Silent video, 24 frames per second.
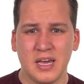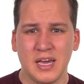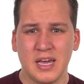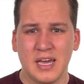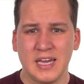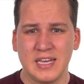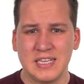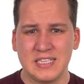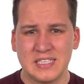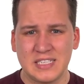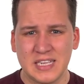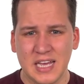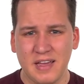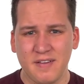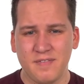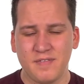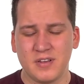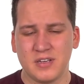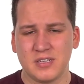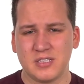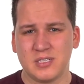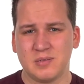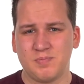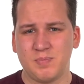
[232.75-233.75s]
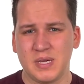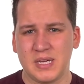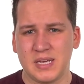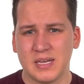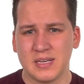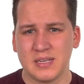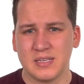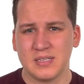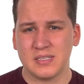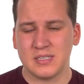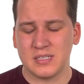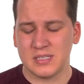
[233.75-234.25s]
He saved us
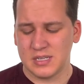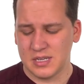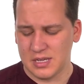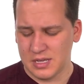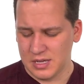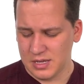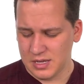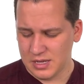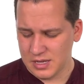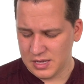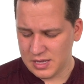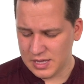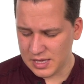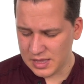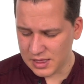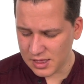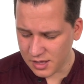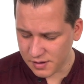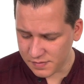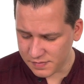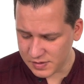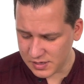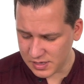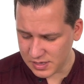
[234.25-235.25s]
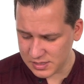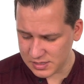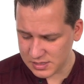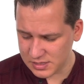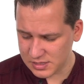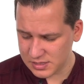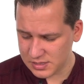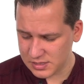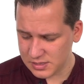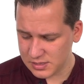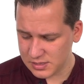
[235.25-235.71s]
because he loved us.